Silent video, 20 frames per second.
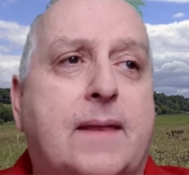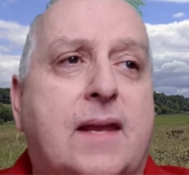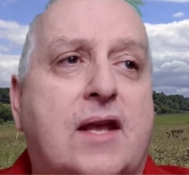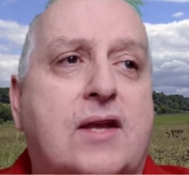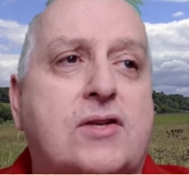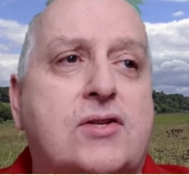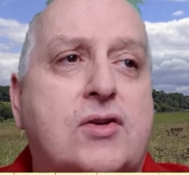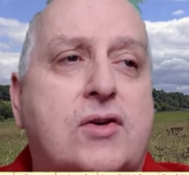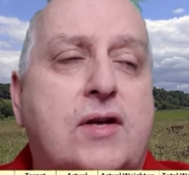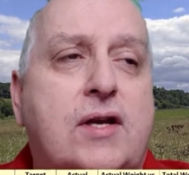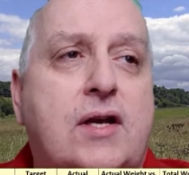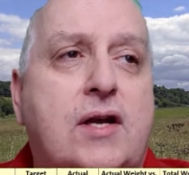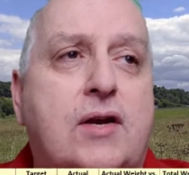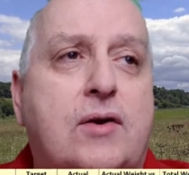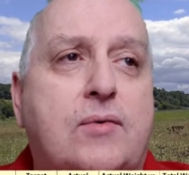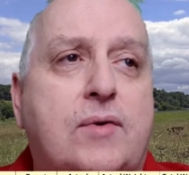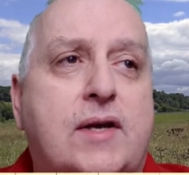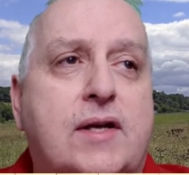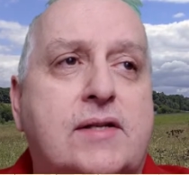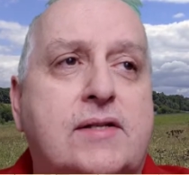So here
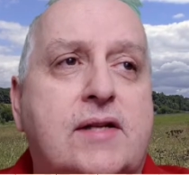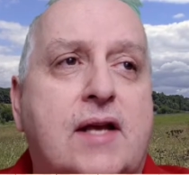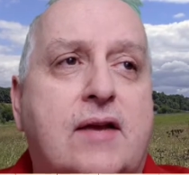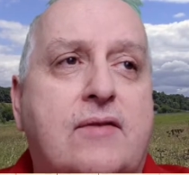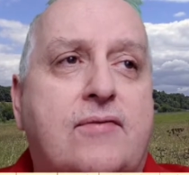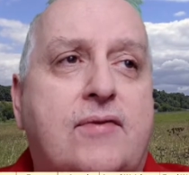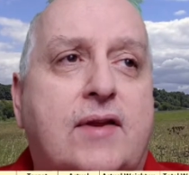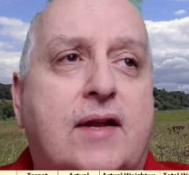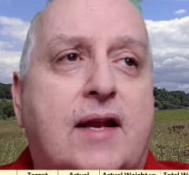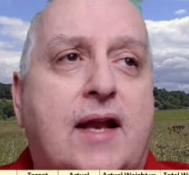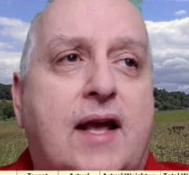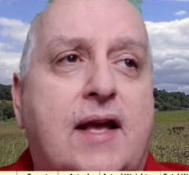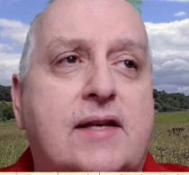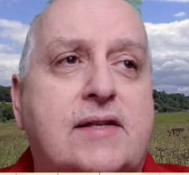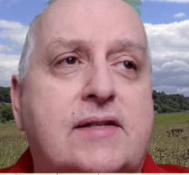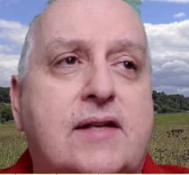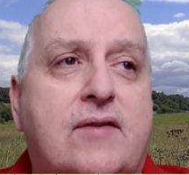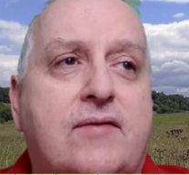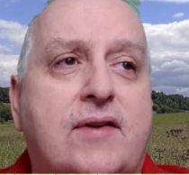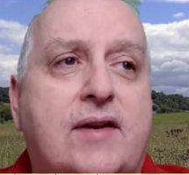we can say for the
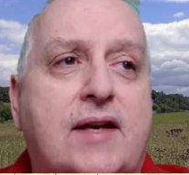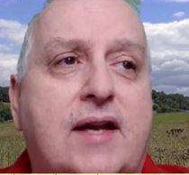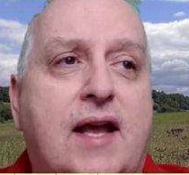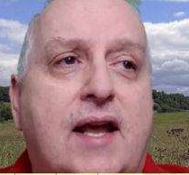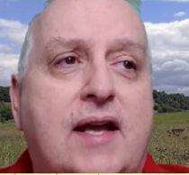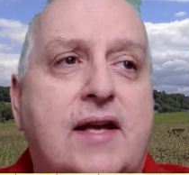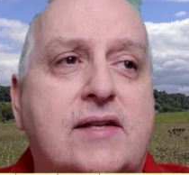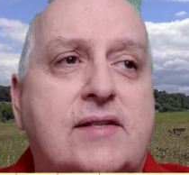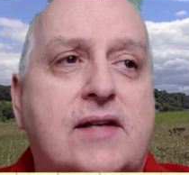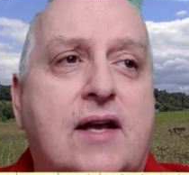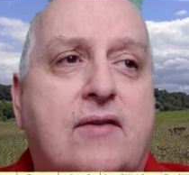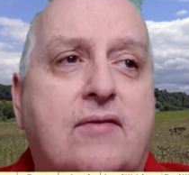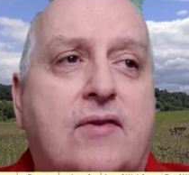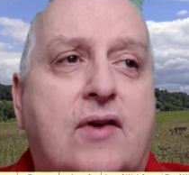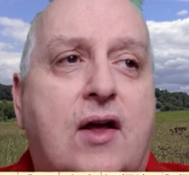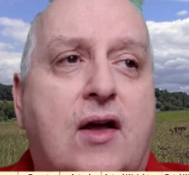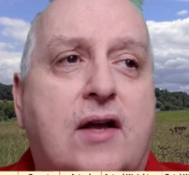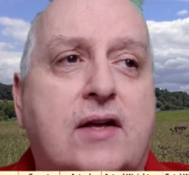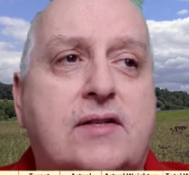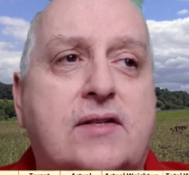last 7 days I've
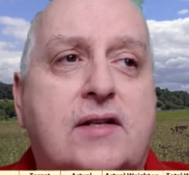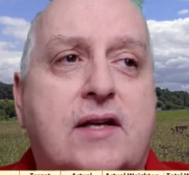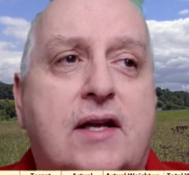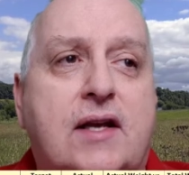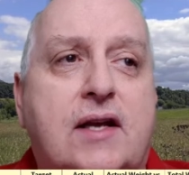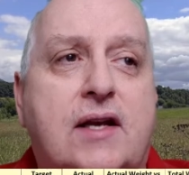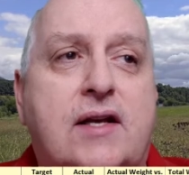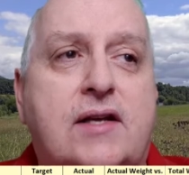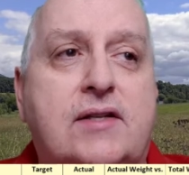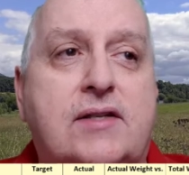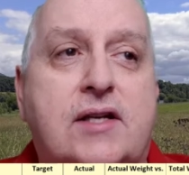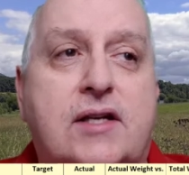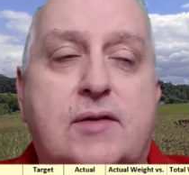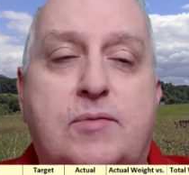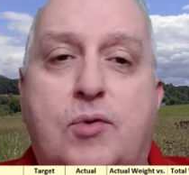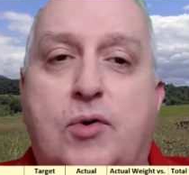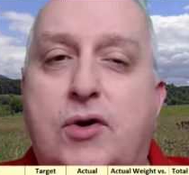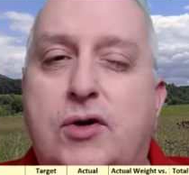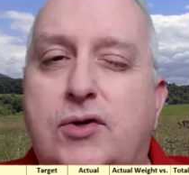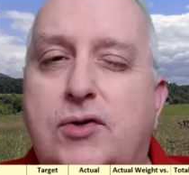lost
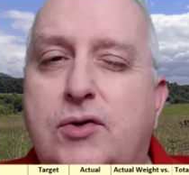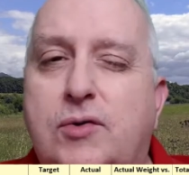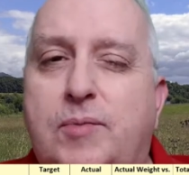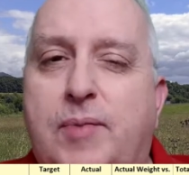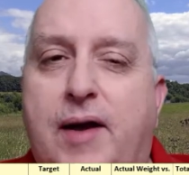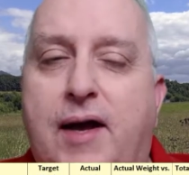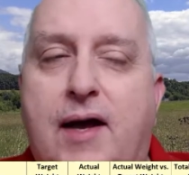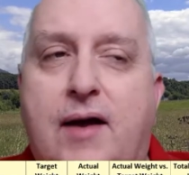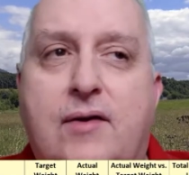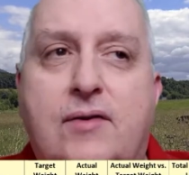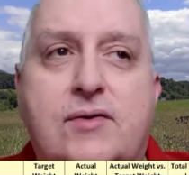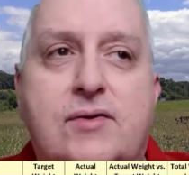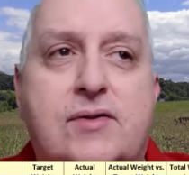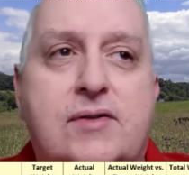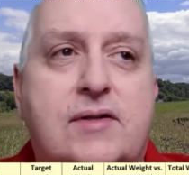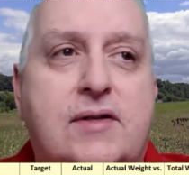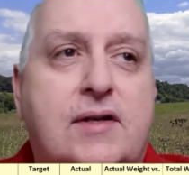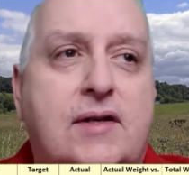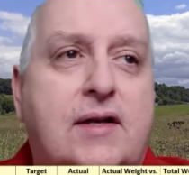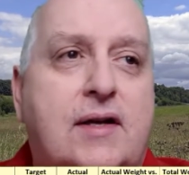6.2
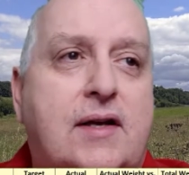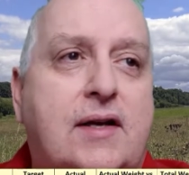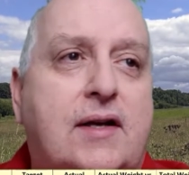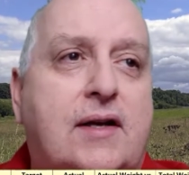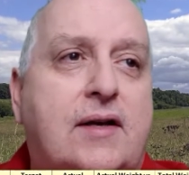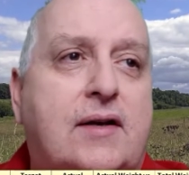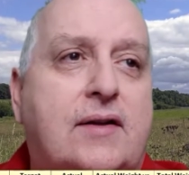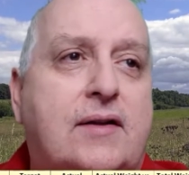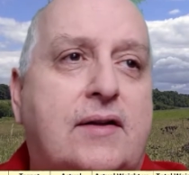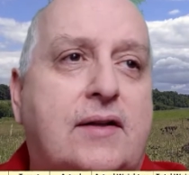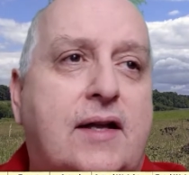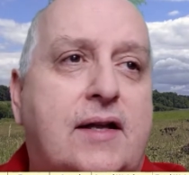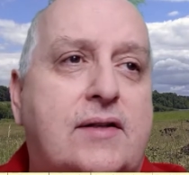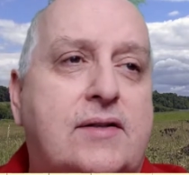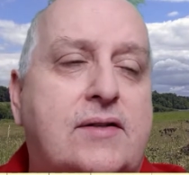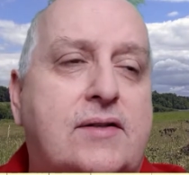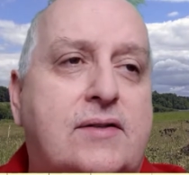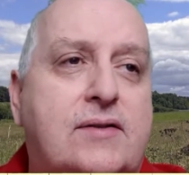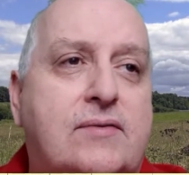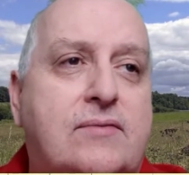pounds.
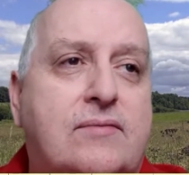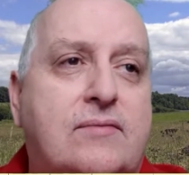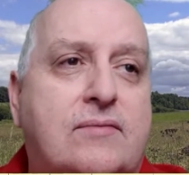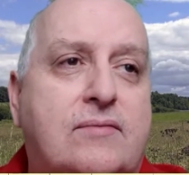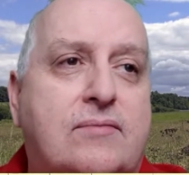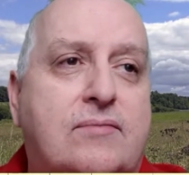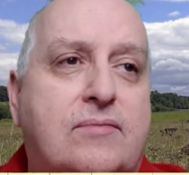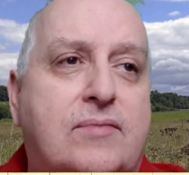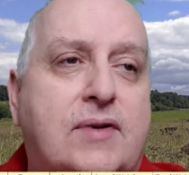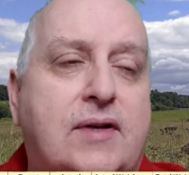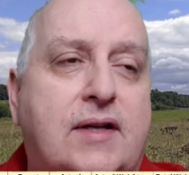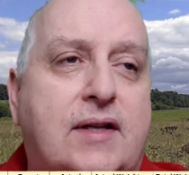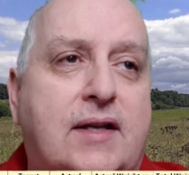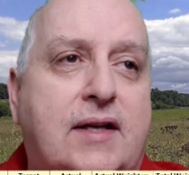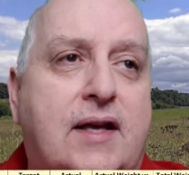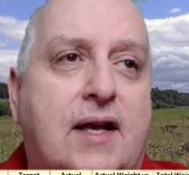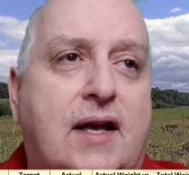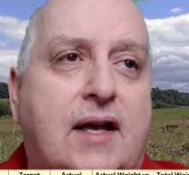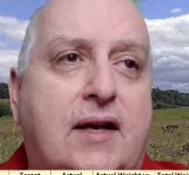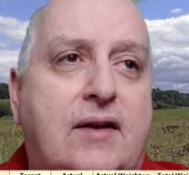That's really
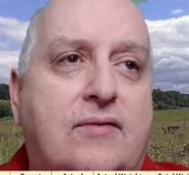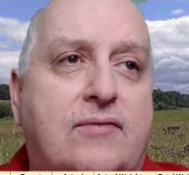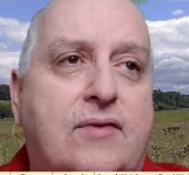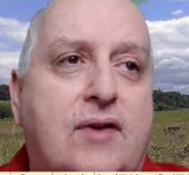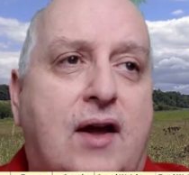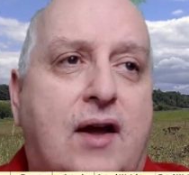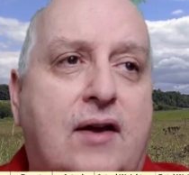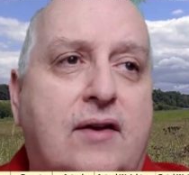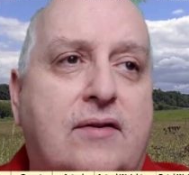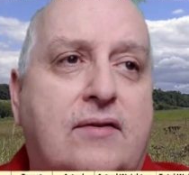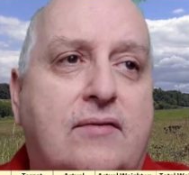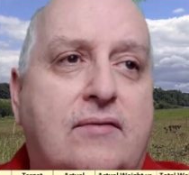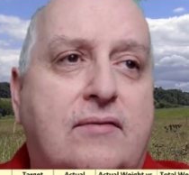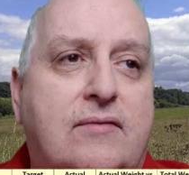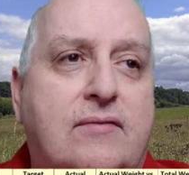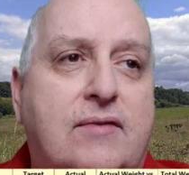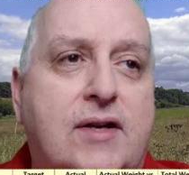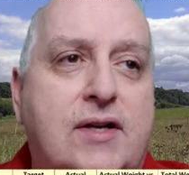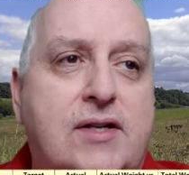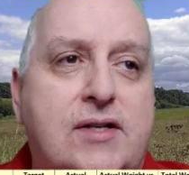kind of not
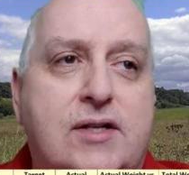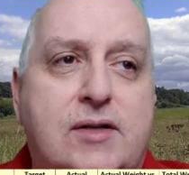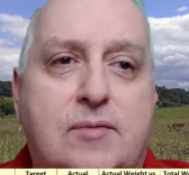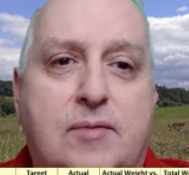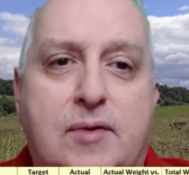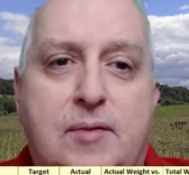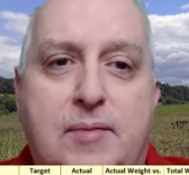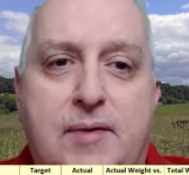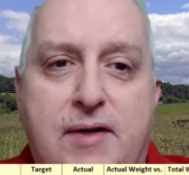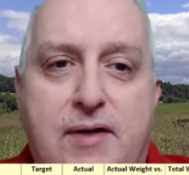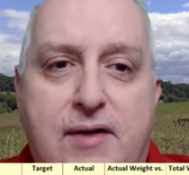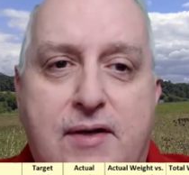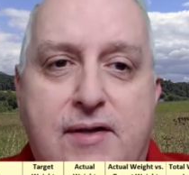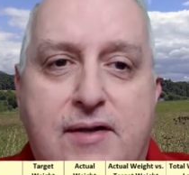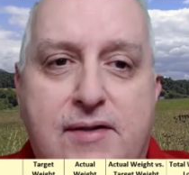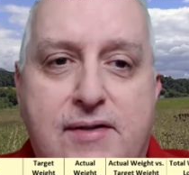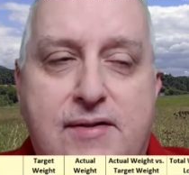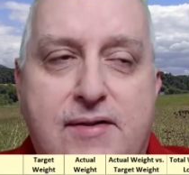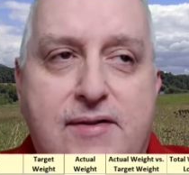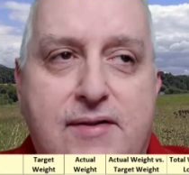reasonable
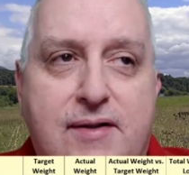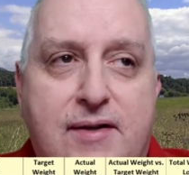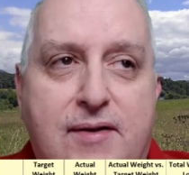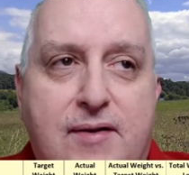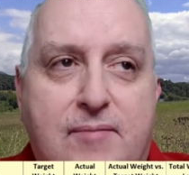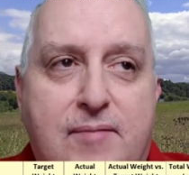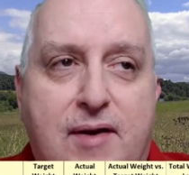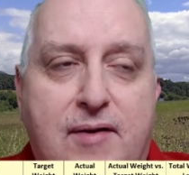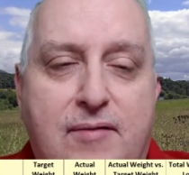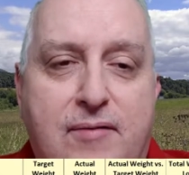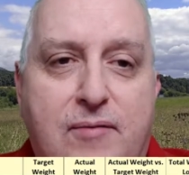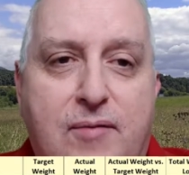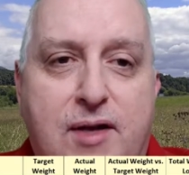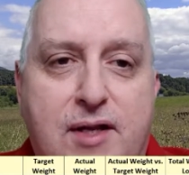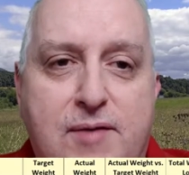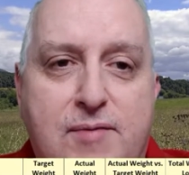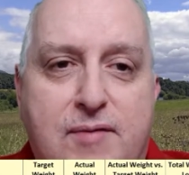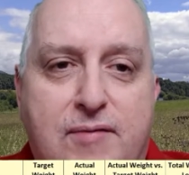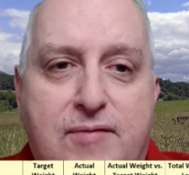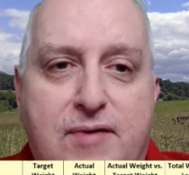because my
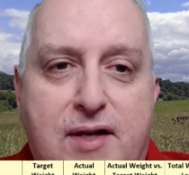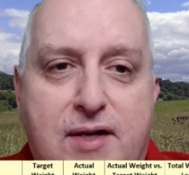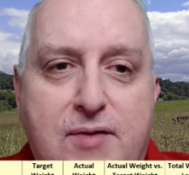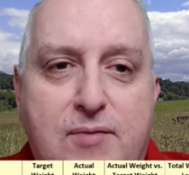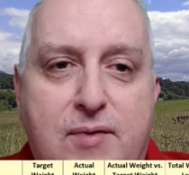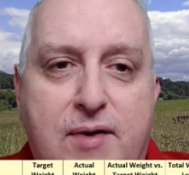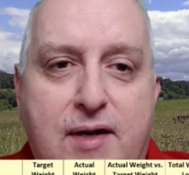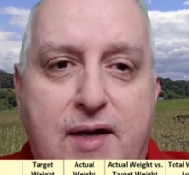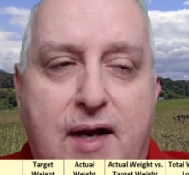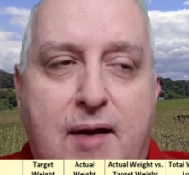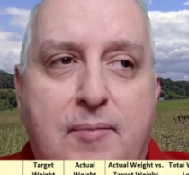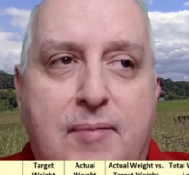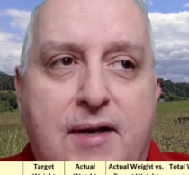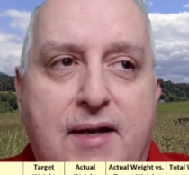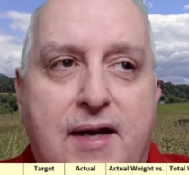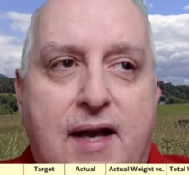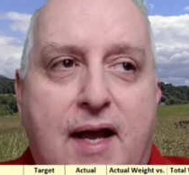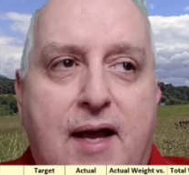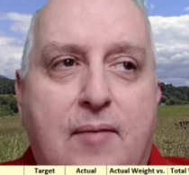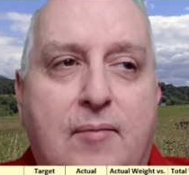weight's been fluctuating up and
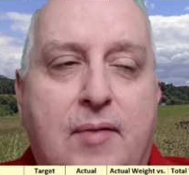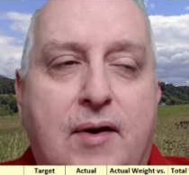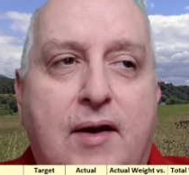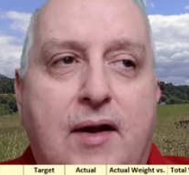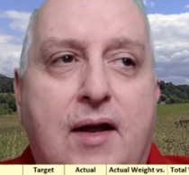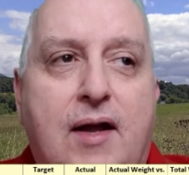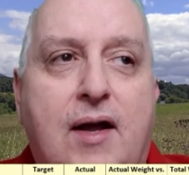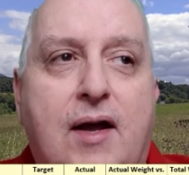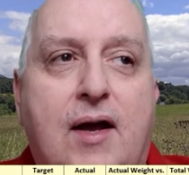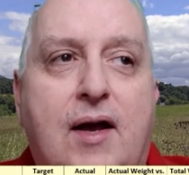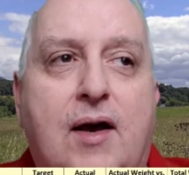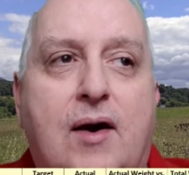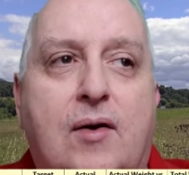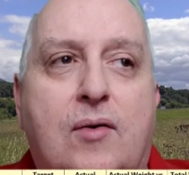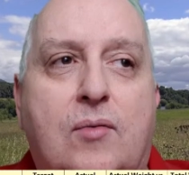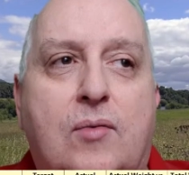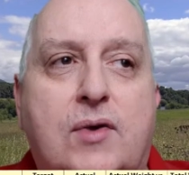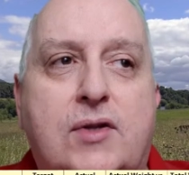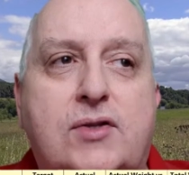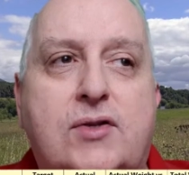down. But
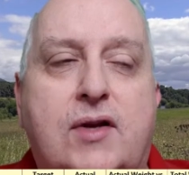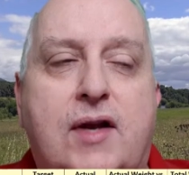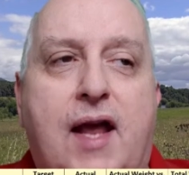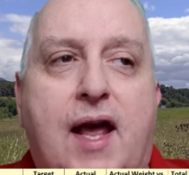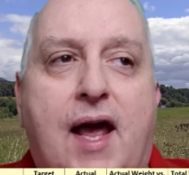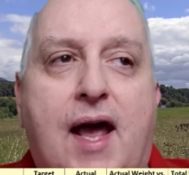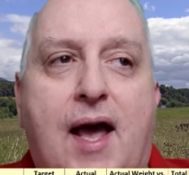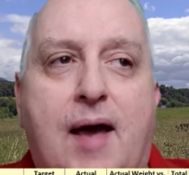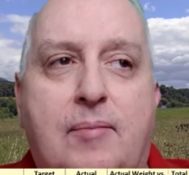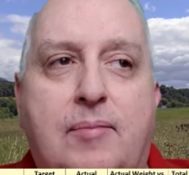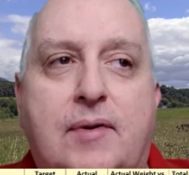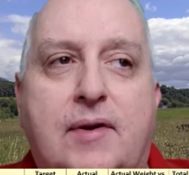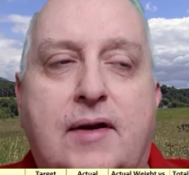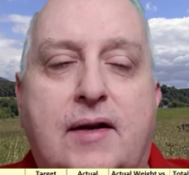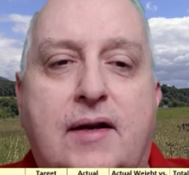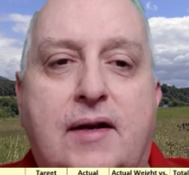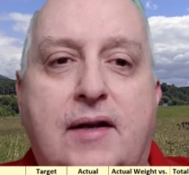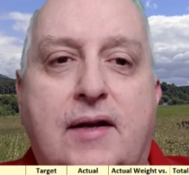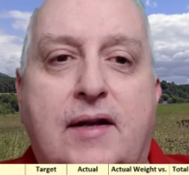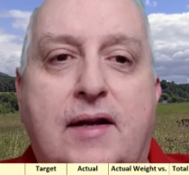what's going to happen
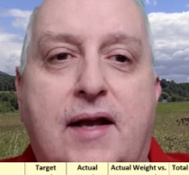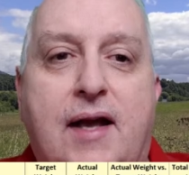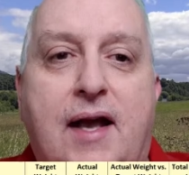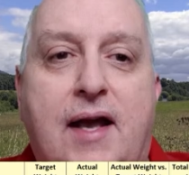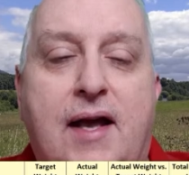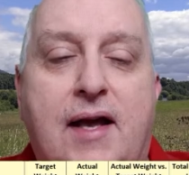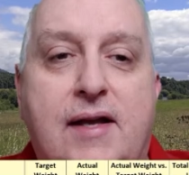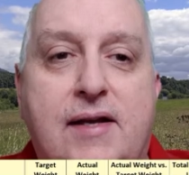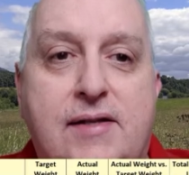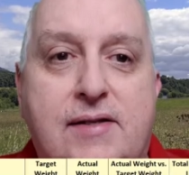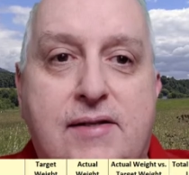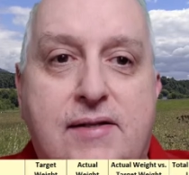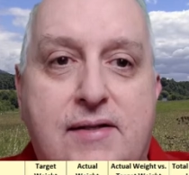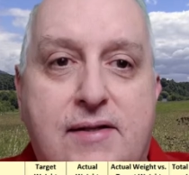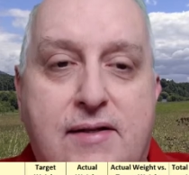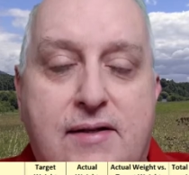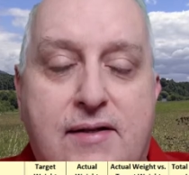as